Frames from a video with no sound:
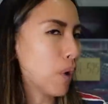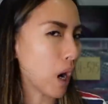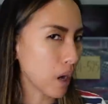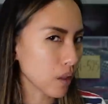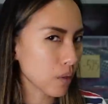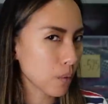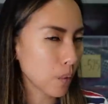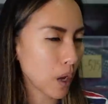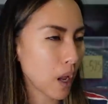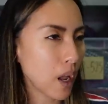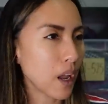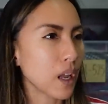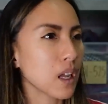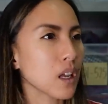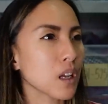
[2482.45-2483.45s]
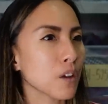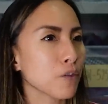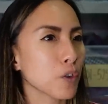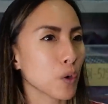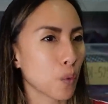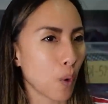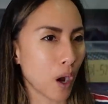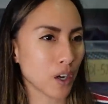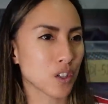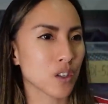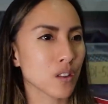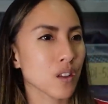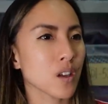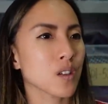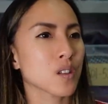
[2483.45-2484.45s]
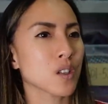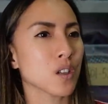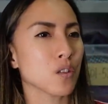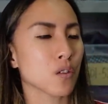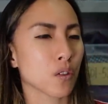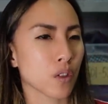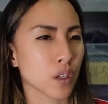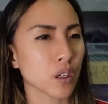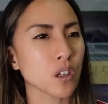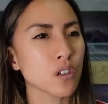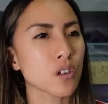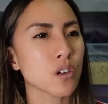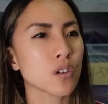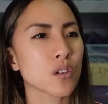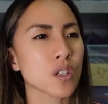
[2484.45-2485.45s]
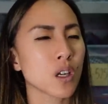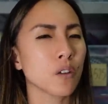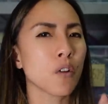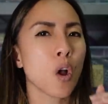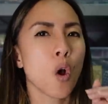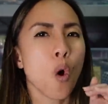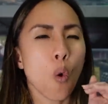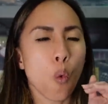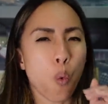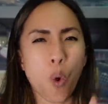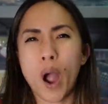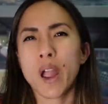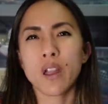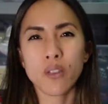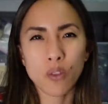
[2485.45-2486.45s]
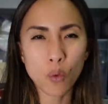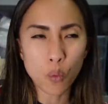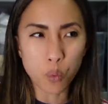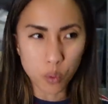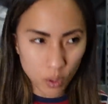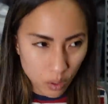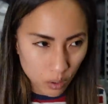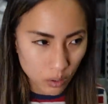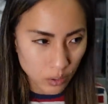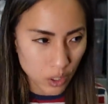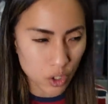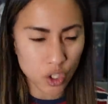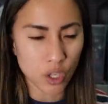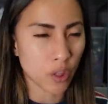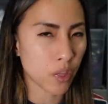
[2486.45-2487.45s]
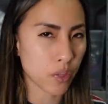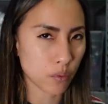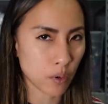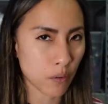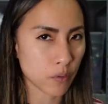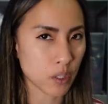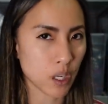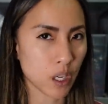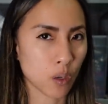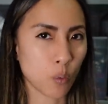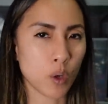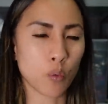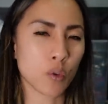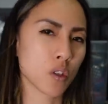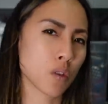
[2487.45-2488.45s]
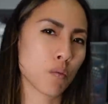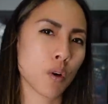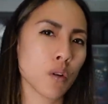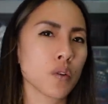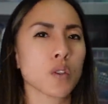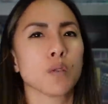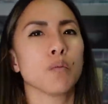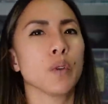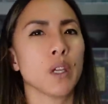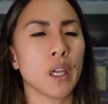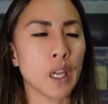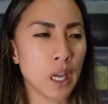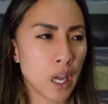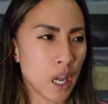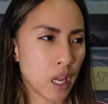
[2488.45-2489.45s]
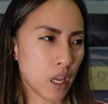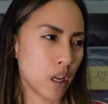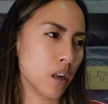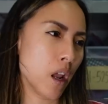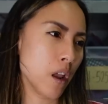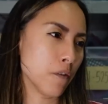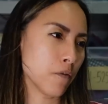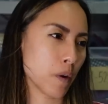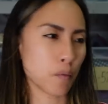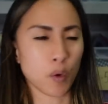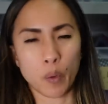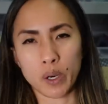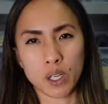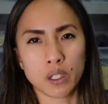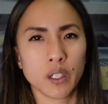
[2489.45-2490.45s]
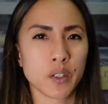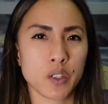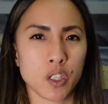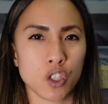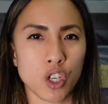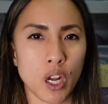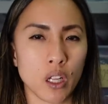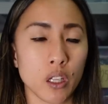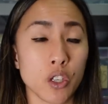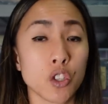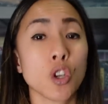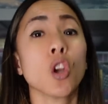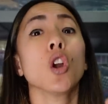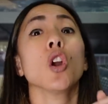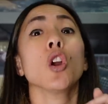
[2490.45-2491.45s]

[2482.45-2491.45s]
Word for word: By the way, if you're watching this and you're thinking to yourself, why in the world is she thrifting when we're supposed to be in a February listing challenge?